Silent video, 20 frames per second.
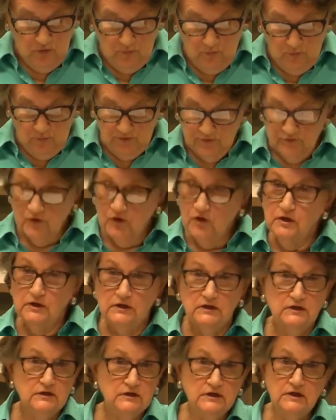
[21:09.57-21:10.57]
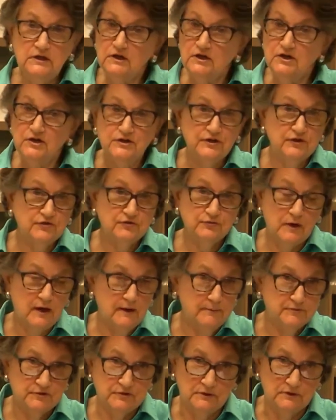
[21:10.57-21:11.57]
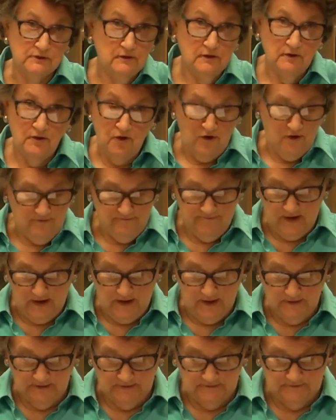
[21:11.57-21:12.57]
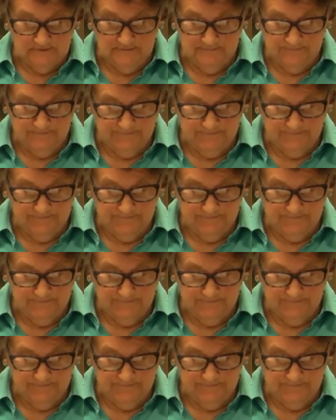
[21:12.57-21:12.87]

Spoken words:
with little disruption or violence.